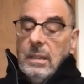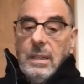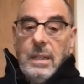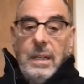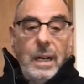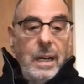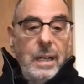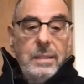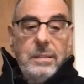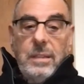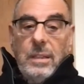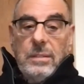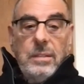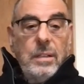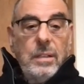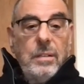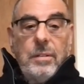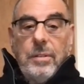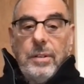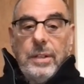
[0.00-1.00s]
God
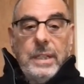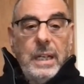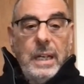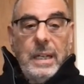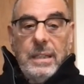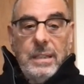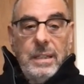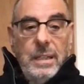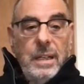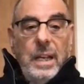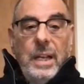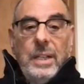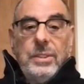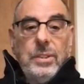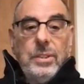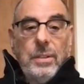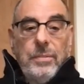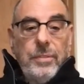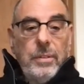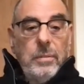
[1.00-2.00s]
doesn't create
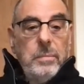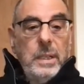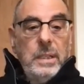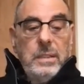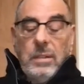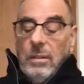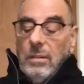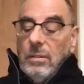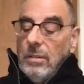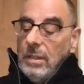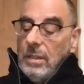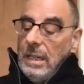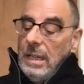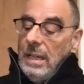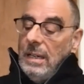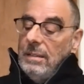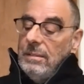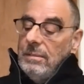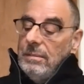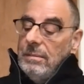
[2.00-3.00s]
nature for me to look
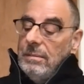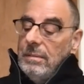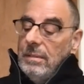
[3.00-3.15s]
at.